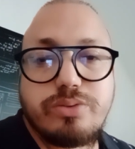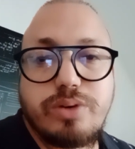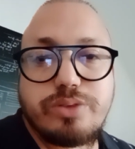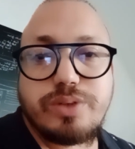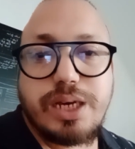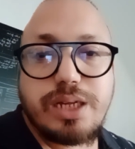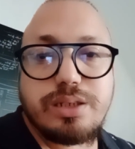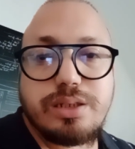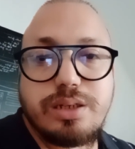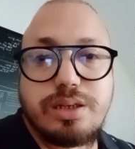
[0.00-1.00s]
we
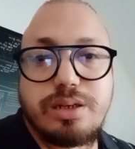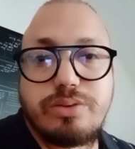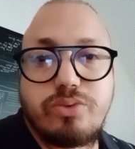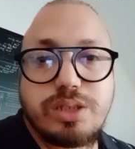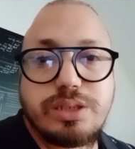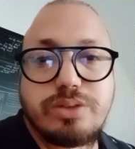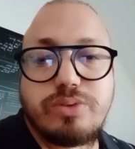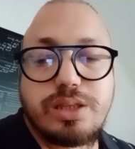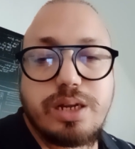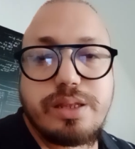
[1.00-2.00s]
can what
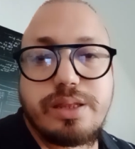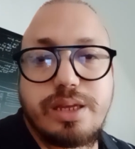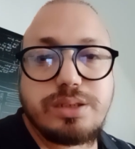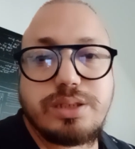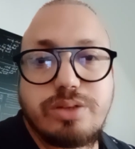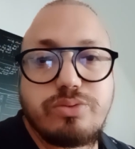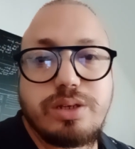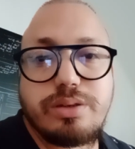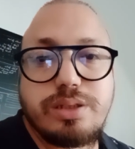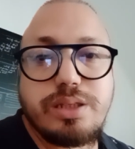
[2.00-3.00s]
are the things that
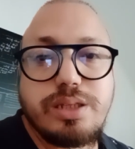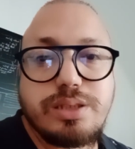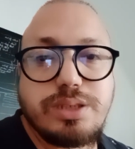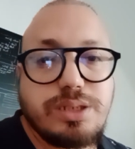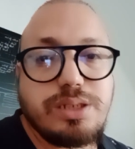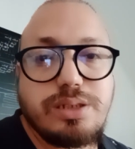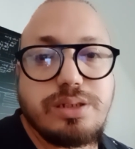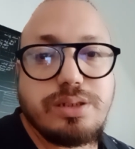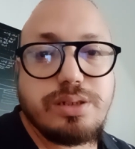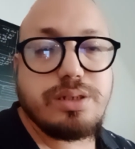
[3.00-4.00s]
we didn't see,
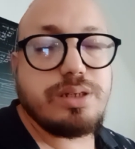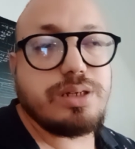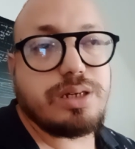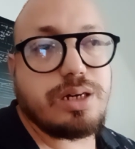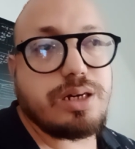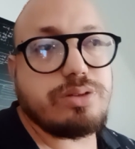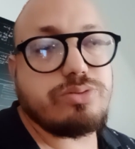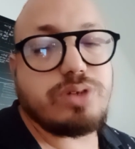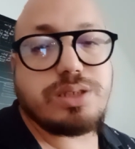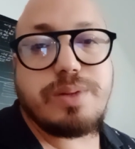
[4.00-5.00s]
and
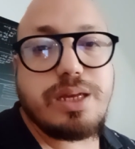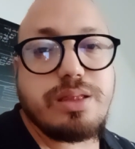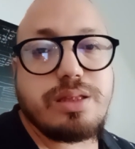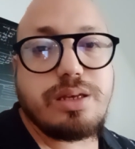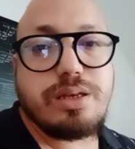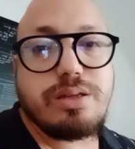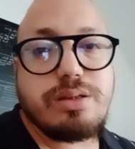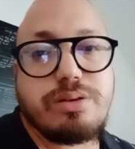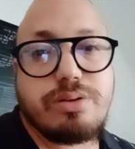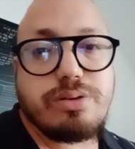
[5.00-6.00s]
to explain the
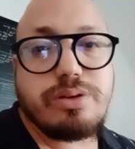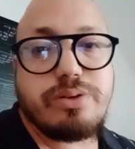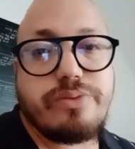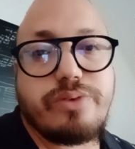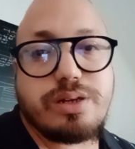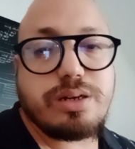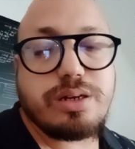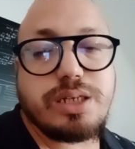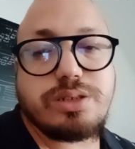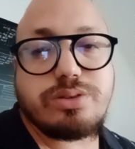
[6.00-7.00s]

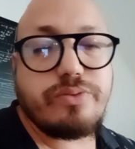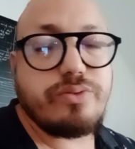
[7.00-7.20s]
creation of